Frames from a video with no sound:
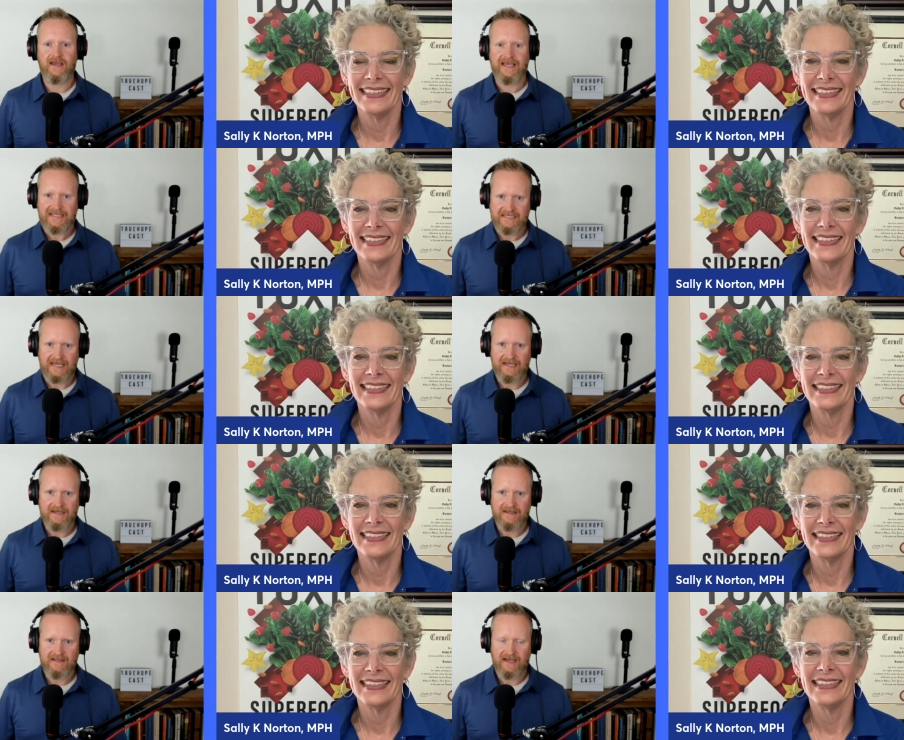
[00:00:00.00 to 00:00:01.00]

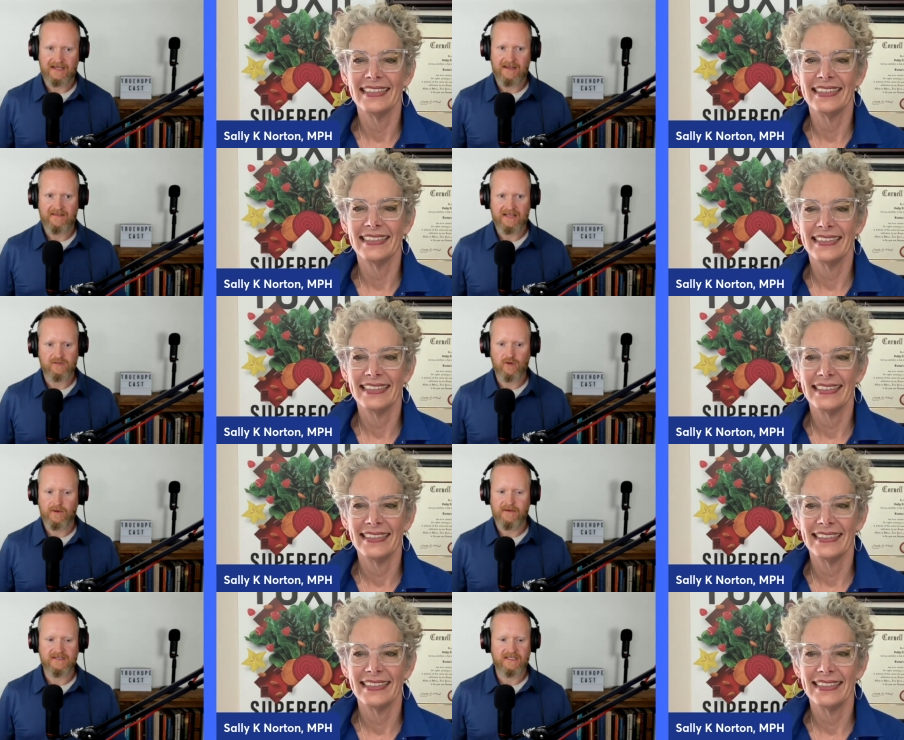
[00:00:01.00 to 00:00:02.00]
Speaker 1: eating. Like, and I think that's what
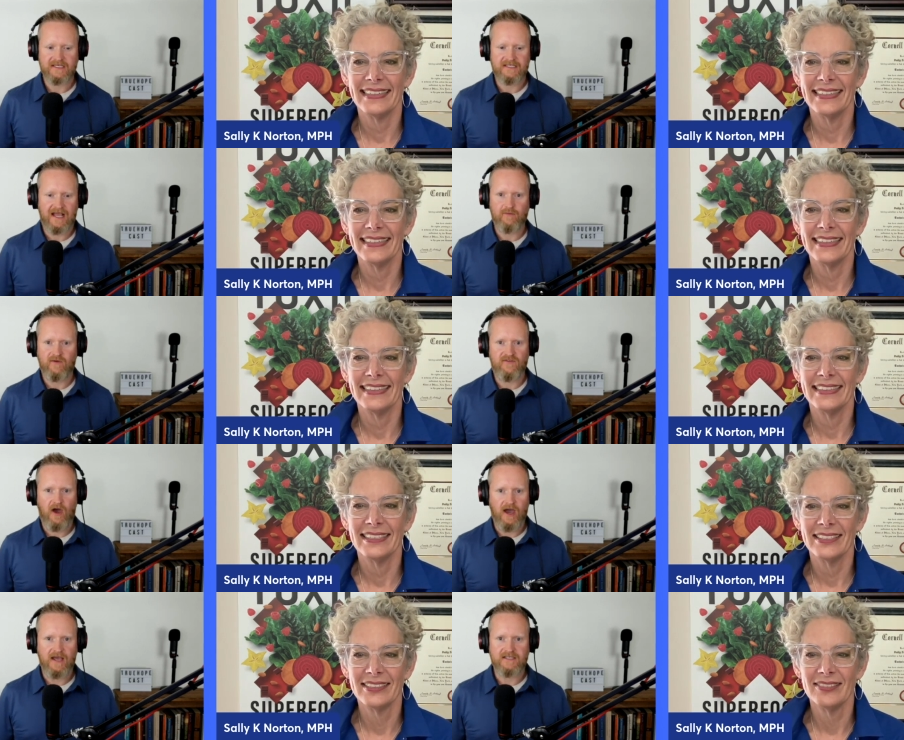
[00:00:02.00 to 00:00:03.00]
we misunderstand with
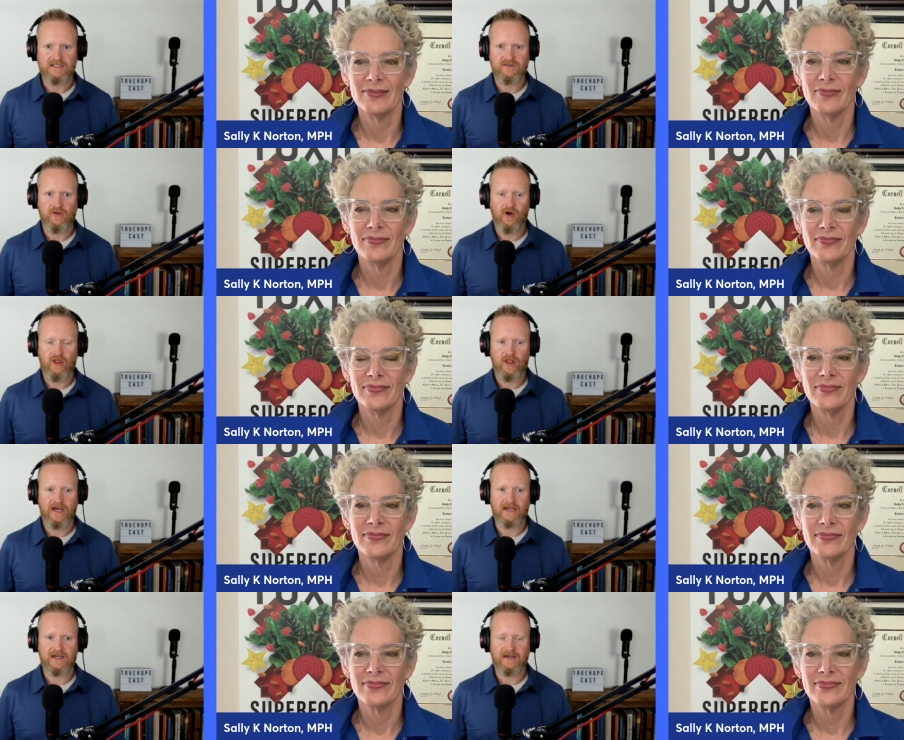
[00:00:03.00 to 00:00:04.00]
diets. It's not
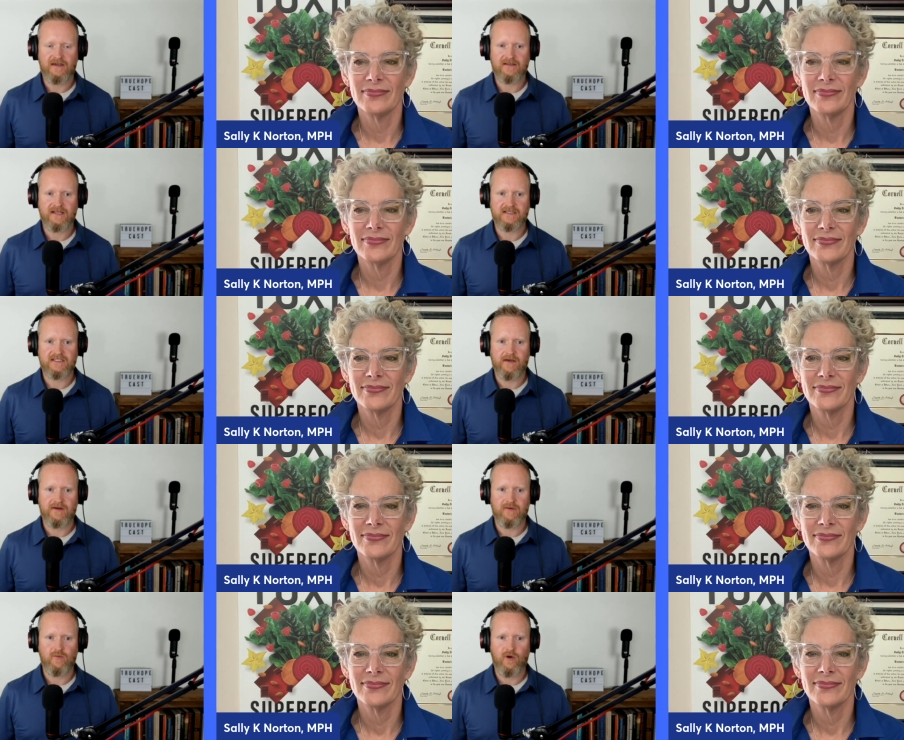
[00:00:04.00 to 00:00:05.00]
like
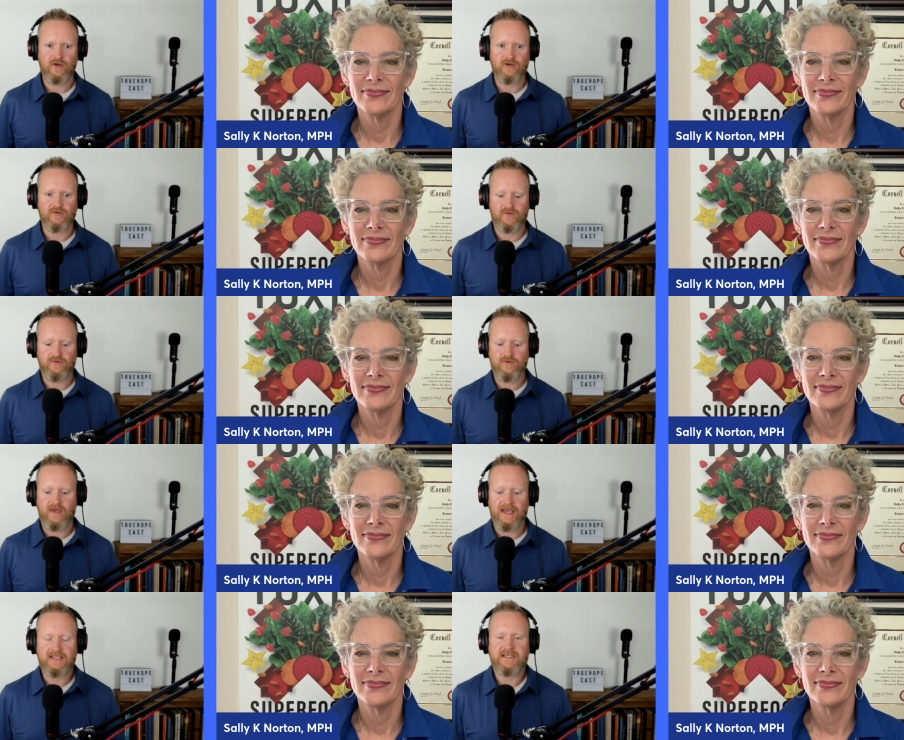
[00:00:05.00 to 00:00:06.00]
necessarily what you're
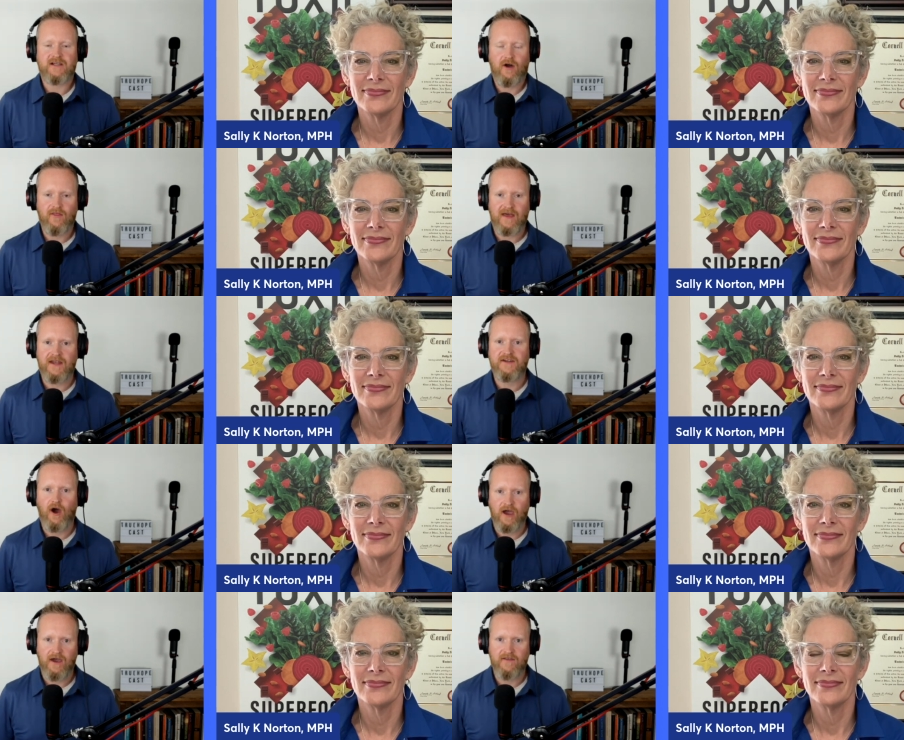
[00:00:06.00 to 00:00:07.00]
eating on that
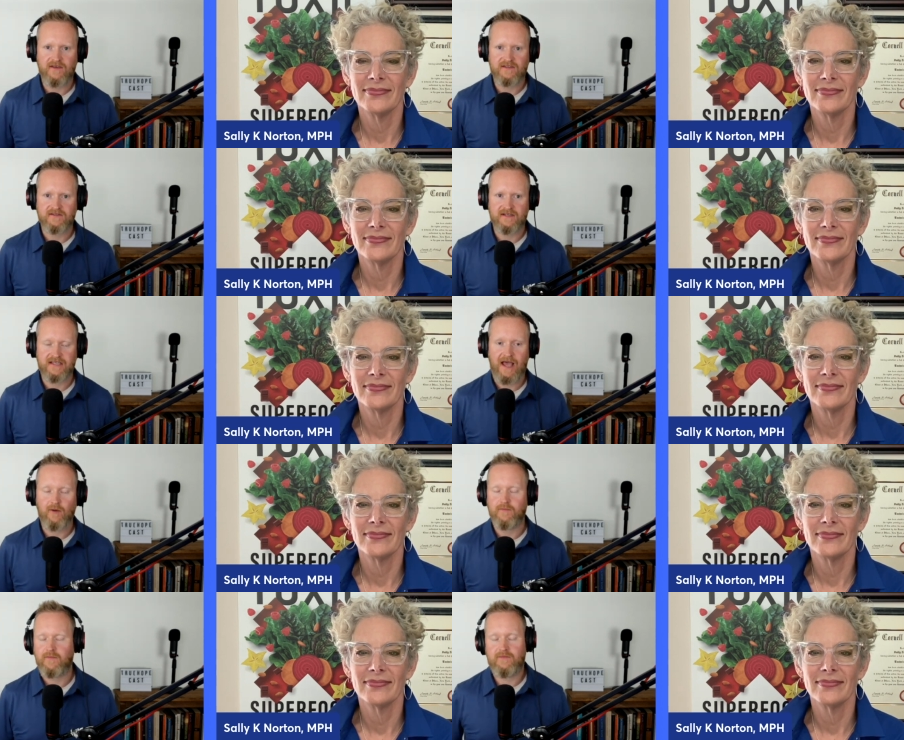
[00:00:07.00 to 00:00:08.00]
diet that's
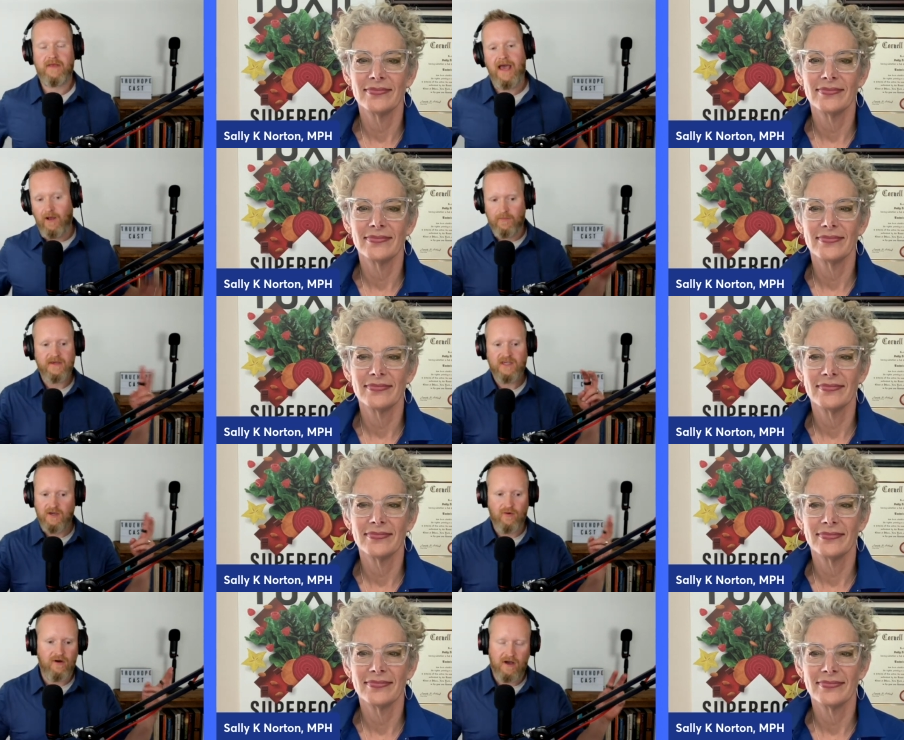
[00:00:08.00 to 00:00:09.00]
helping
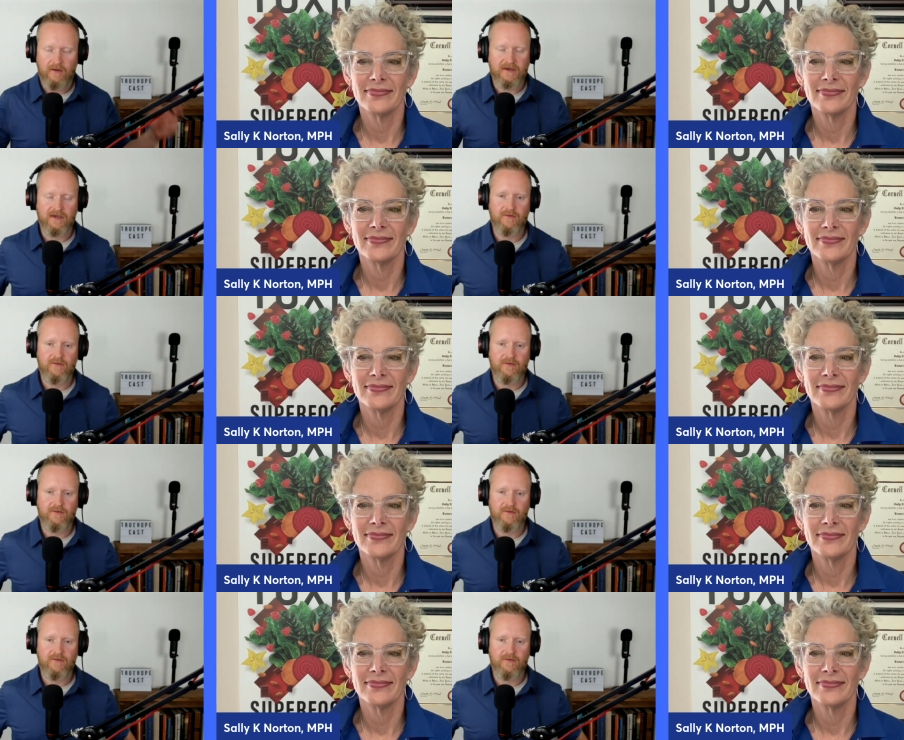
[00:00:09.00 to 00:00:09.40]
you or harming you,